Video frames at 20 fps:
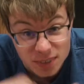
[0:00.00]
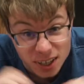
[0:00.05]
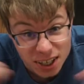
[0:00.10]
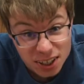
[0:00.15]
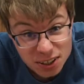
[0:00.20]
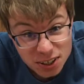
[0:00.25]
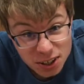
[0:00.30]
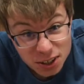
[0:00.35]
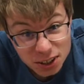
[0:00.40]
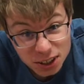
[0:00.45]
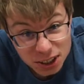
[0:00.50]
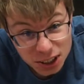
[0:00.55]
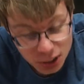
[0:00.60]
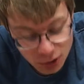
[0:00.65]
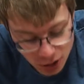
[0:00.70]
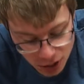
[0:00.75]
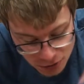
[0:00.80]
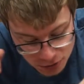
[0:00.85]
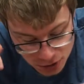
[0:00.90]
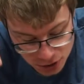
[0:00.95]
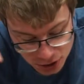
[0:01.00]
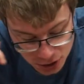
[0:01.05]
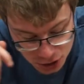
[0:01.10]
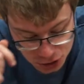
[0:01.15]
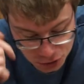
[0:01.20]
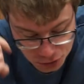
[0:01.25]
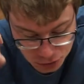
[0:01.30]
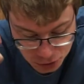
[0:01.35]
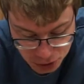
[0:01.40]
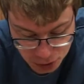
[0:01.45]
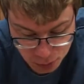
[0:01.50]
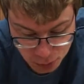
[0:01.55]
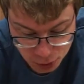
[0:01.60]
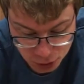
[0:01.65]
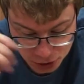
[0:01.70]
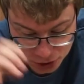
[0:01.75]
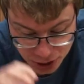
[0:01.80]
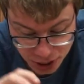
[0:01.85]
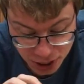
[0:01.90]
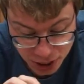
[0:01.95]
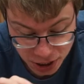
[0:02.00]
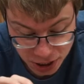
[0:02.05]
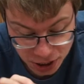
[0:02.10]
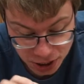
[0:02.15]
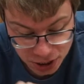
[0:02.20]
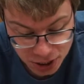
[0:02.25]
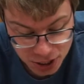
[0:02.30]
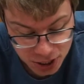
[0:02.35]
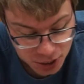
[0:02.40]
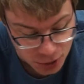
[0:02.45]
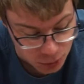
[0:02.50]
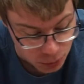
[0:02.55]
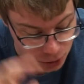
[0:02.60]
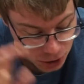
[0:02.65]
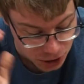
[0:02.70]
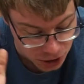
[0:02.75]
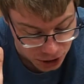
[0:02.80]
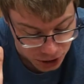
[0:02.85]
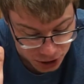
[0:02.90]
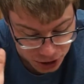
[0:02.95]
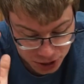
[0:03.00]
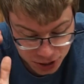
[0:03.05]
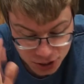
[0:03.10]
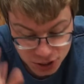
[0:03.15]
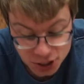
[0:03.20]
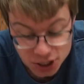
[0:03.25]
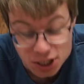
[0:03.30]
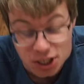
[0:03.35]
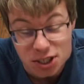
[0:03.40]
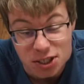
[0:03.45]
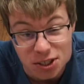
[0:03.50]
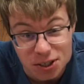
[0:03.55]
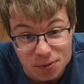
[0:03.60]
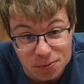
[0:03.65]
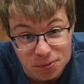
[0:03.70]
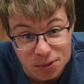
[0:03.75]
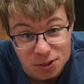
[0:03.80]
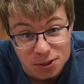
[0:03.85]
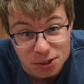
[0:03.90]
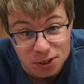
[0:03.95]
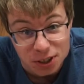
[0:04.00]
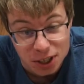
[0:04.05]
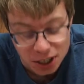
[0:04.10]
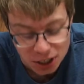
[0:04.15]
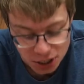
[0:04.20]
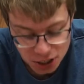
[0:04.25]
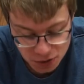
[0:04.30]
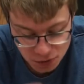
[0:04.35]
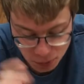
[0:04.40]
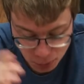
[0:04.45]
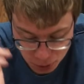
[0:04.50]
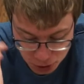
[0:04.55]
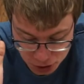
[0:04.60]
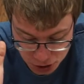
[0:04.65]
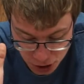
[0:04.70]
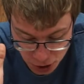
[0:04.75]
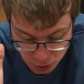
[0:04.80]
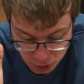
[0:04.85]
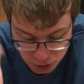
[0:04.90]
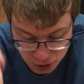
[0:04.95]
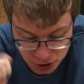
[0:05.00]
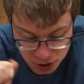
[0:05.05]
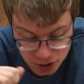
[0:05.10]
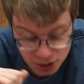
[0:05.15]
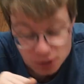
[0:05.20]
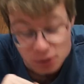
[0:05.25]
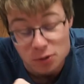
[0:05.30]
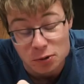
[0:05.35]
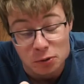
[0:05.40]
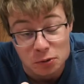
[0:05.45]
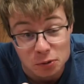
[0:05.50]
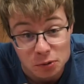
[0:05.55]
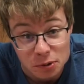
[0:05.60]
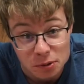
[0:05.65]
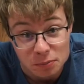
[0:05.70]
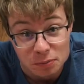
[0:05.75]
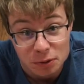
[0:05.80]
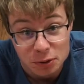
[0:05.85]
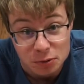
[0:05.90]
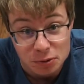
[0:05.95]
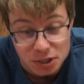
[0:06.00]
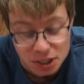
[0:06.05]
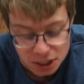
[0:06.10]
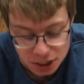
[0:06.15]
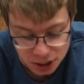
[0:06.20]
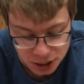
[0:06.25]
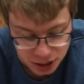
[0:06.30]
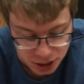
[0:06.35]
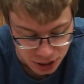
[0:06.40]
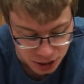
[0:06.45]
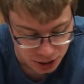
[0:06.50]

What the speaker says: And there you go. I've successfully built a working system to turn on and off a bunch of outlets to music.